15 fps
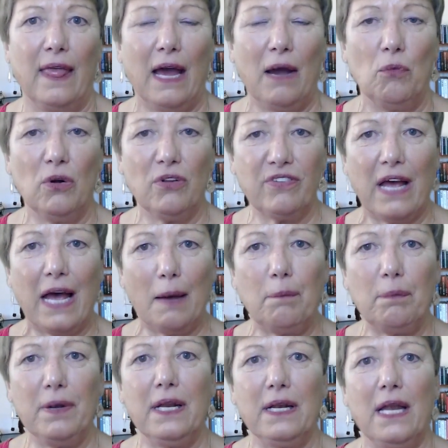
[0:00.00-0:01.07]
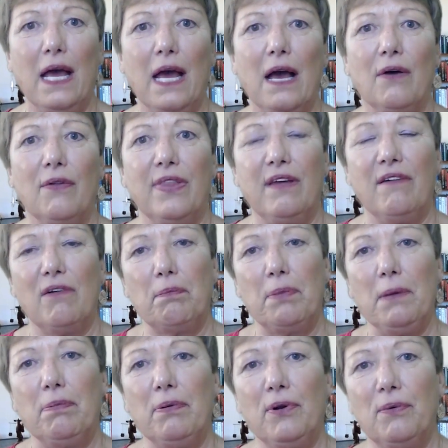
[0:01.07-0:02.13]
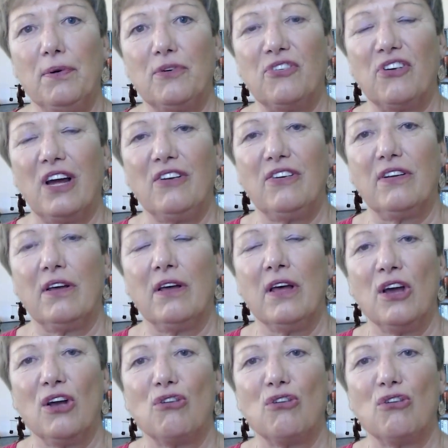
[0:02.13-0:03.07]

And what's happening now, there are people who are trying to